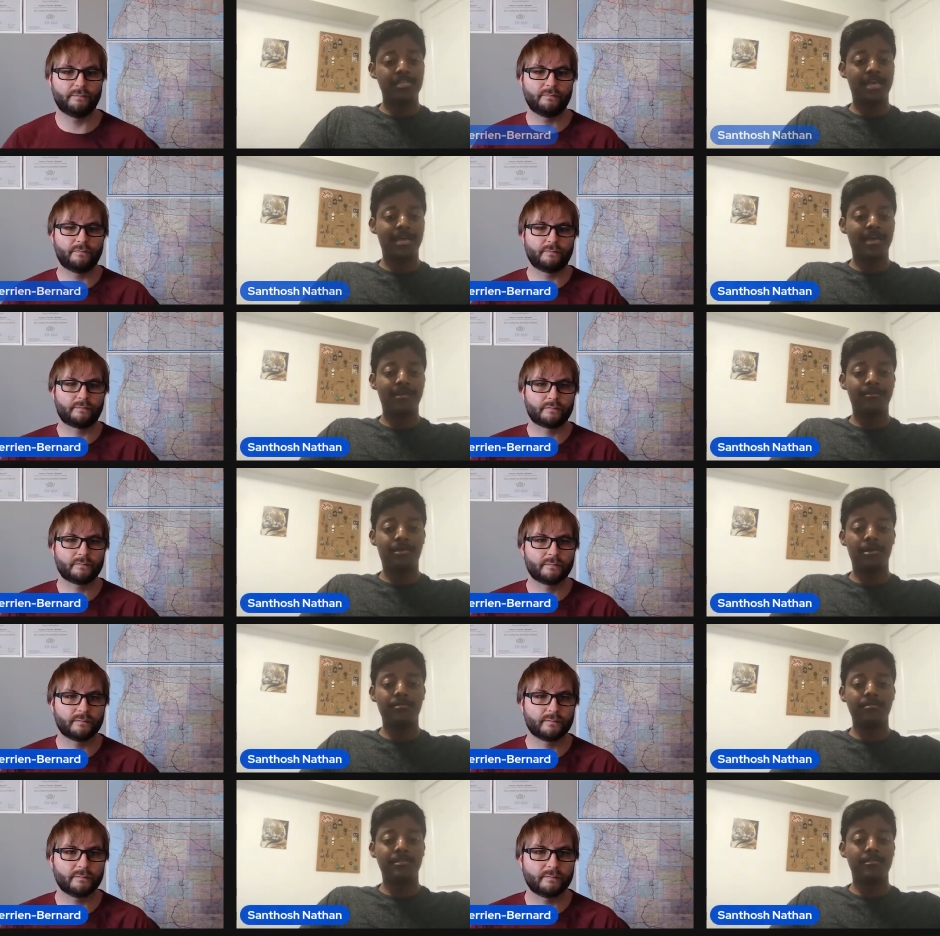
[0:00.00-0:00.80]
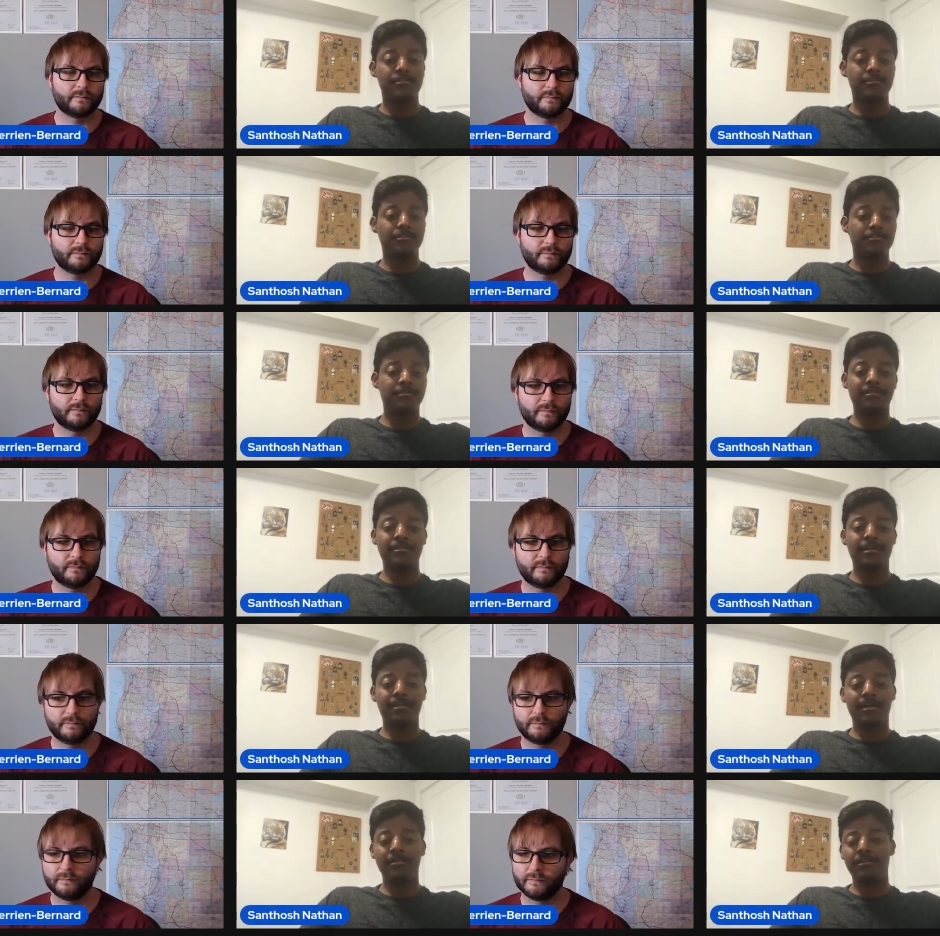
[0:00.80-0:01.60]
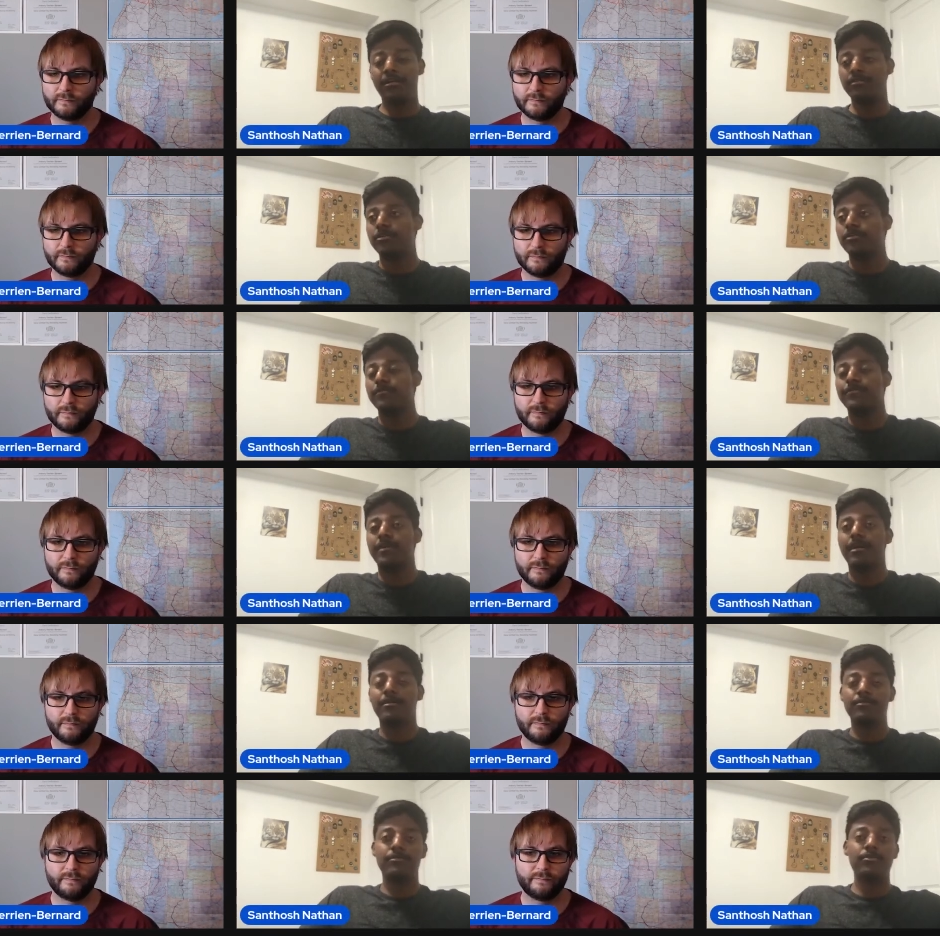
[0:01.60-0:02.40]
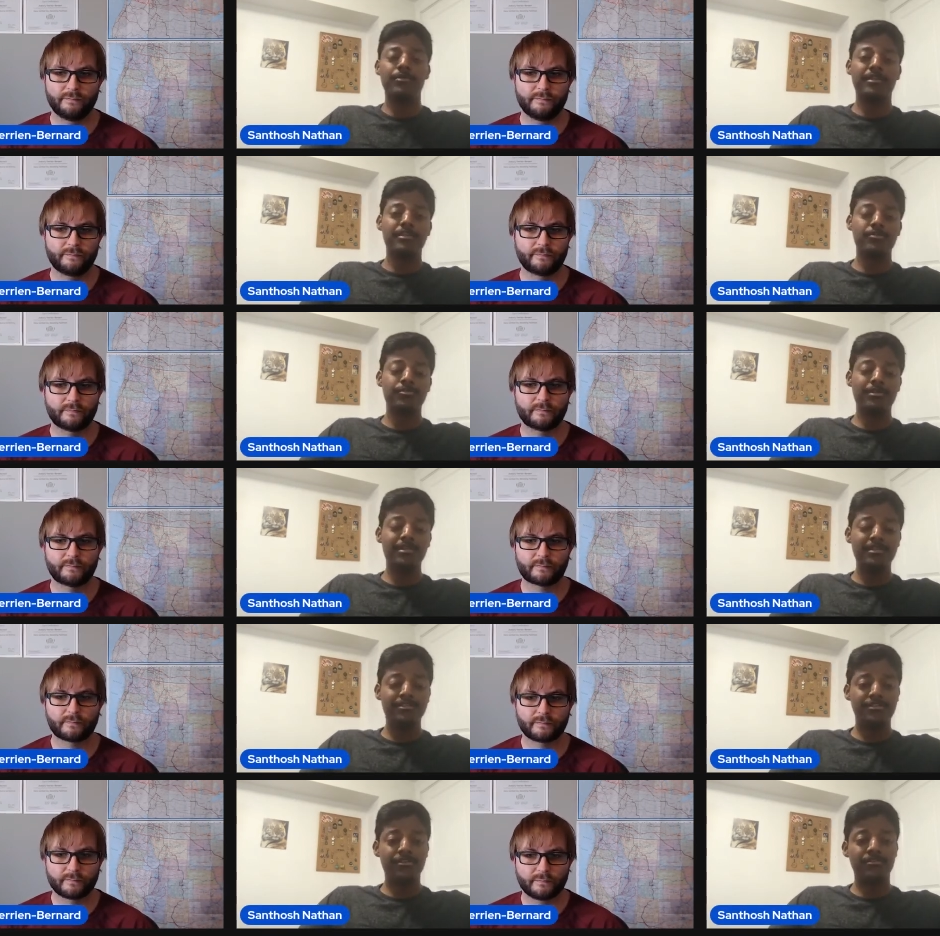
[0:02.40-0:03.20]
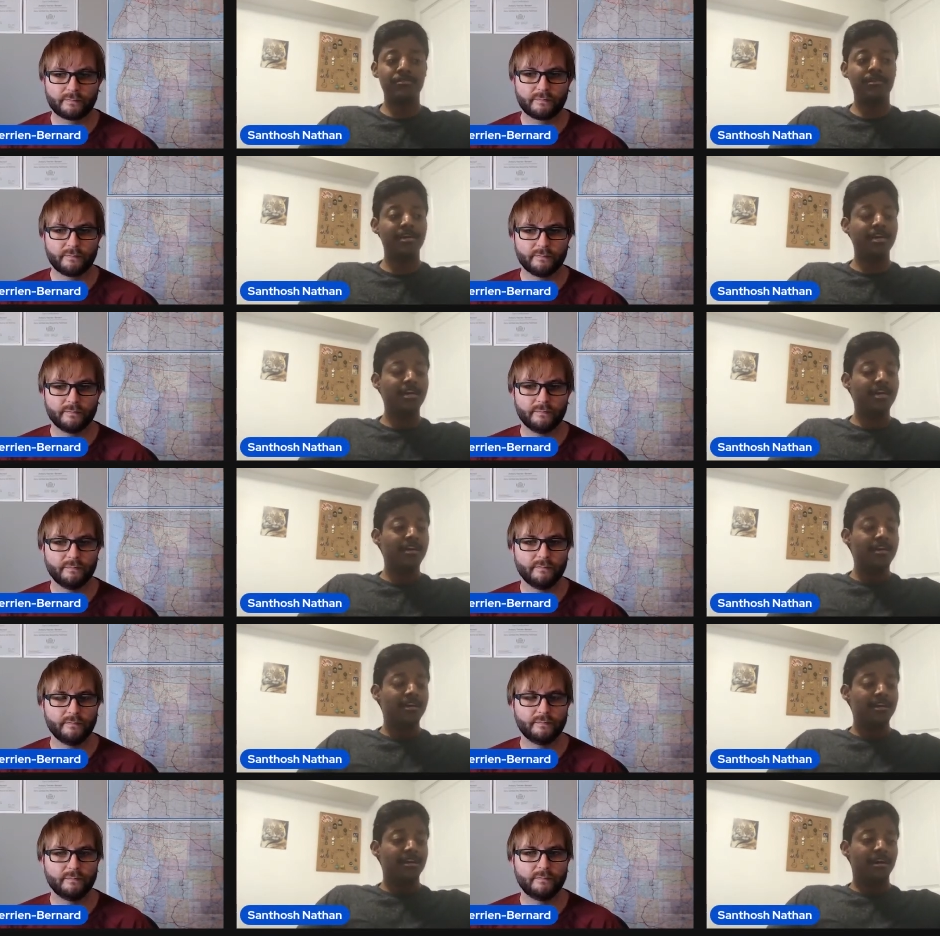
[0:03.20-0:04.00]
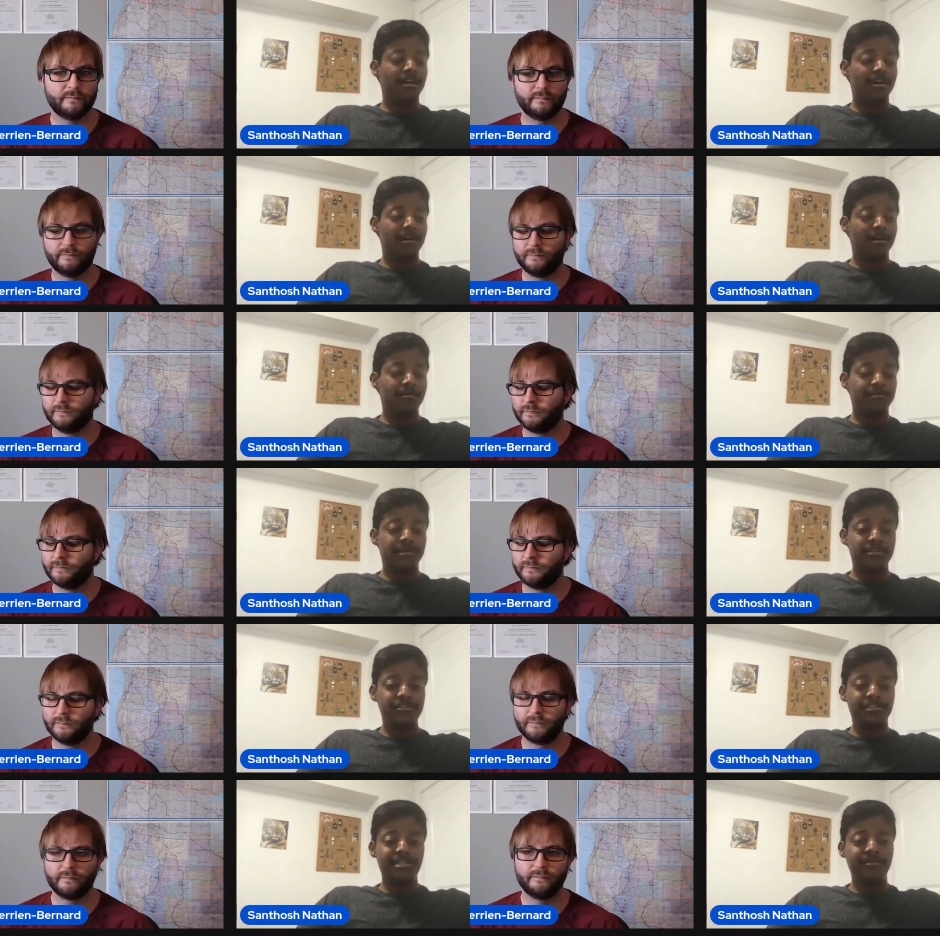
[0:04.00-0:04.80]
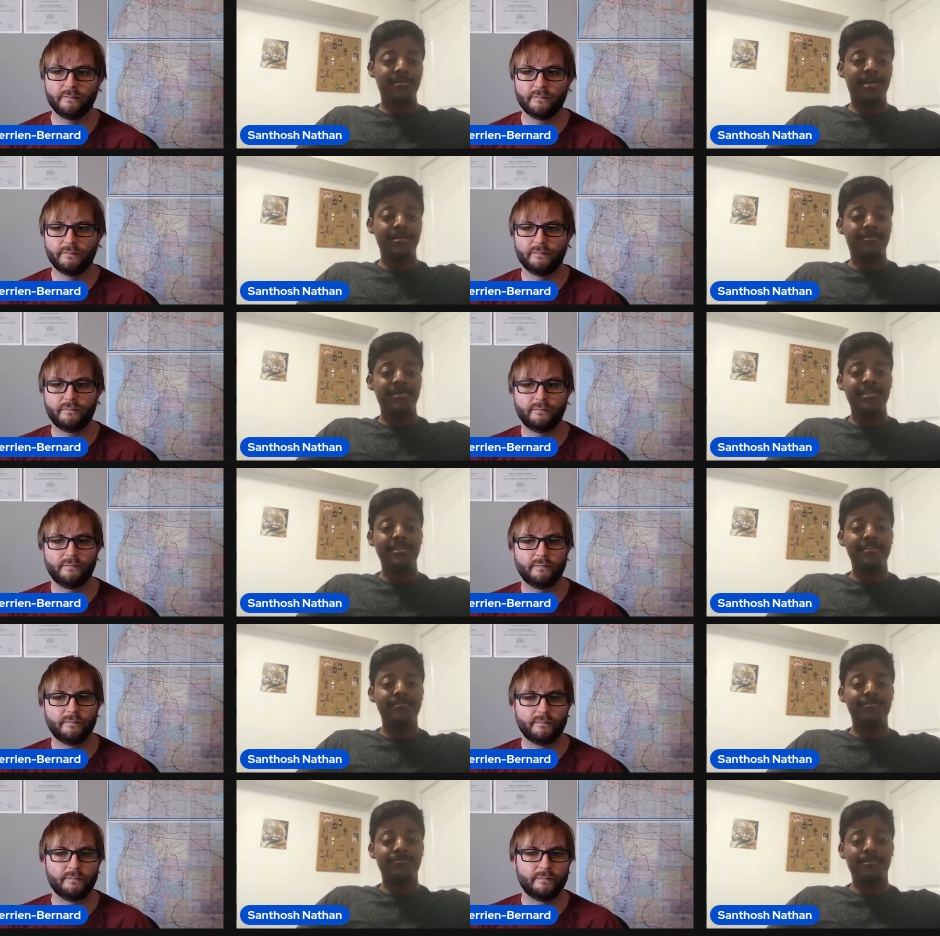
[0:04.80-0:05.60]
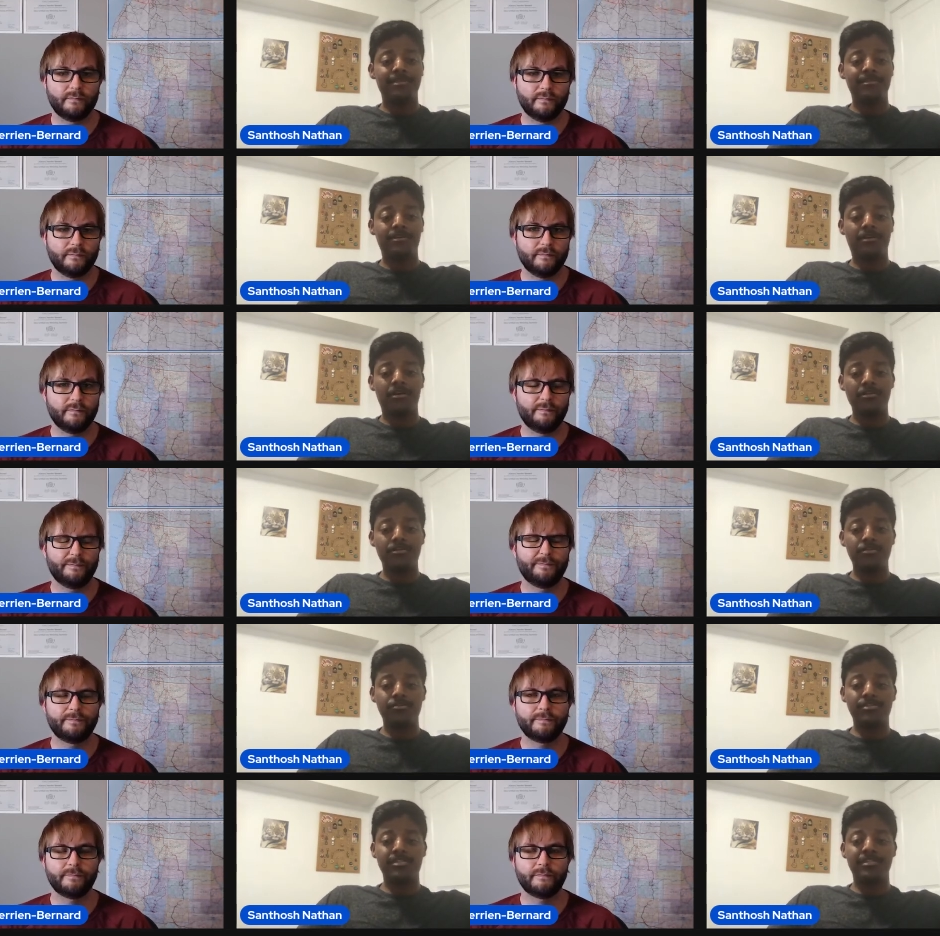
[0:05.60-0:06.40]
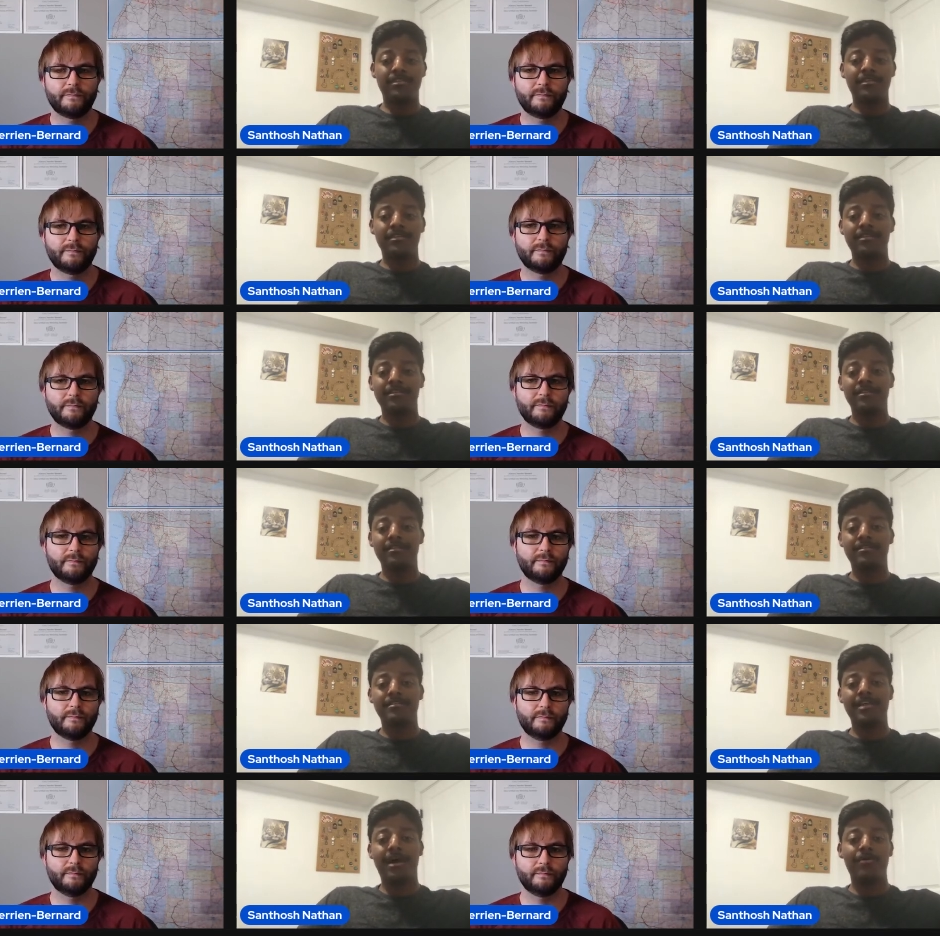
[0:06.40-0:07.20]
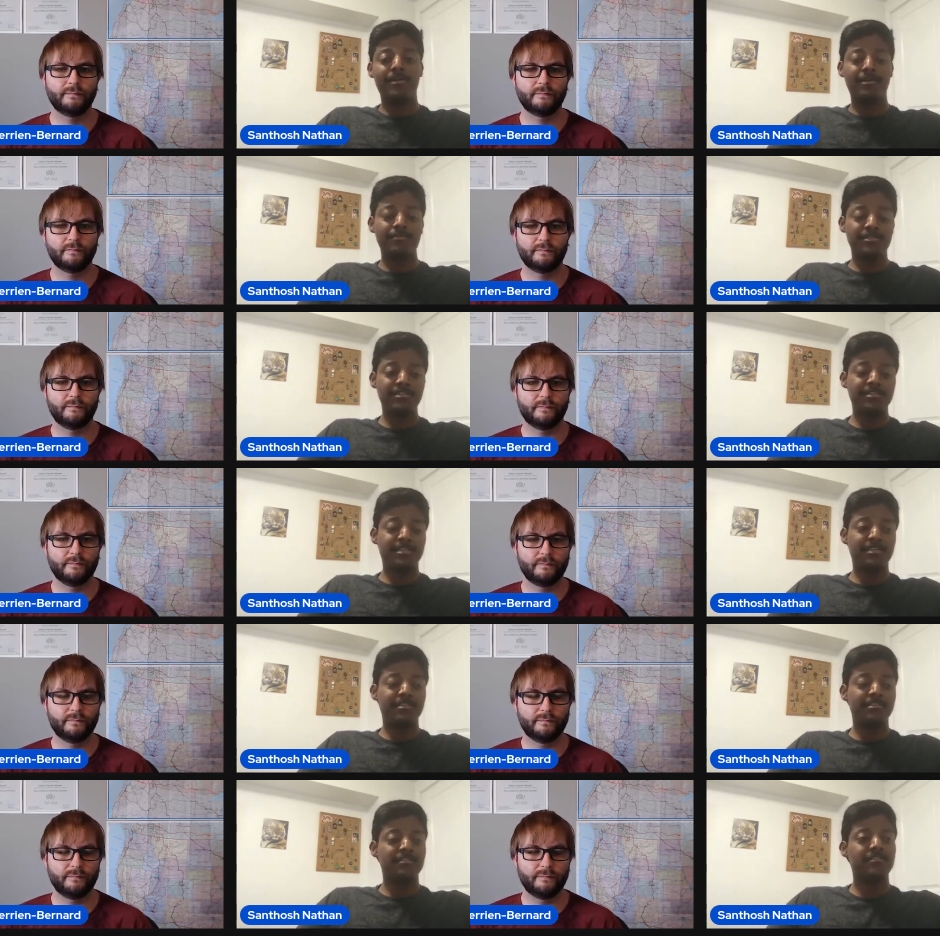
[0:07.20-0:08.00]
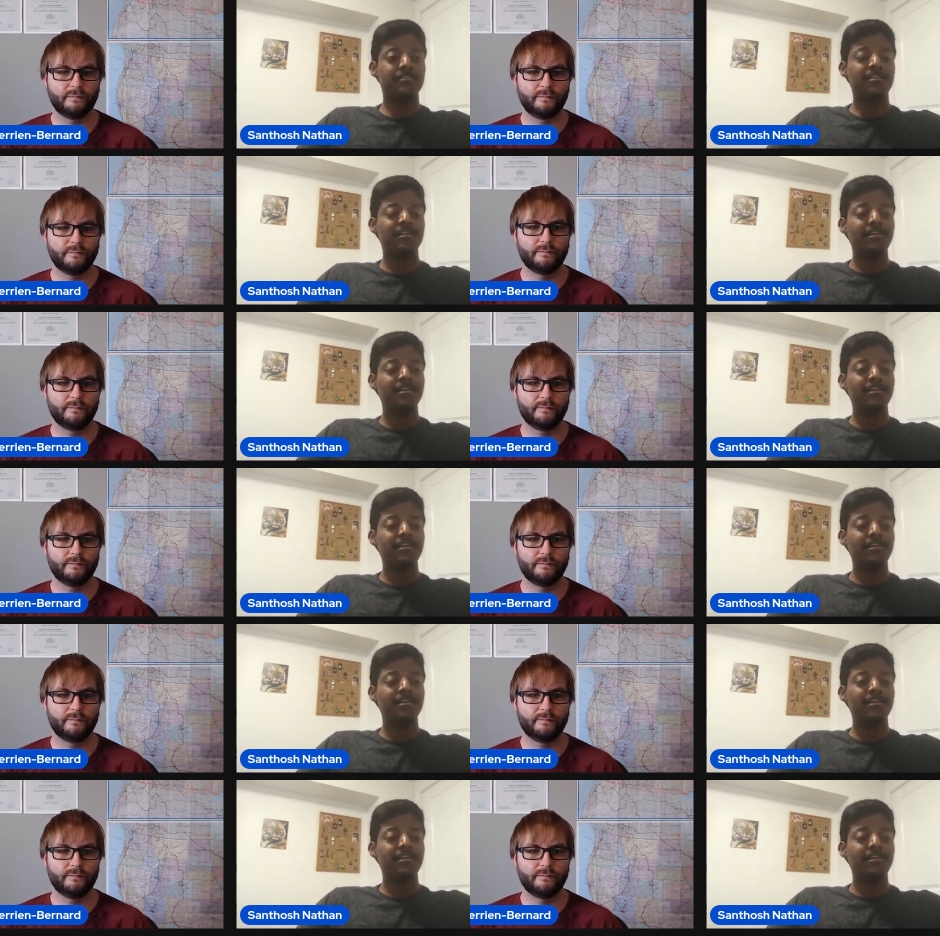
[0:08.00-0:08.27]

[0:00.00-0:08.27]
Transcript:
Speaker 1: and apartments? So I'll, I'll go I'll go with this one. So uh, personally, my opinion with condos and, and townhouses is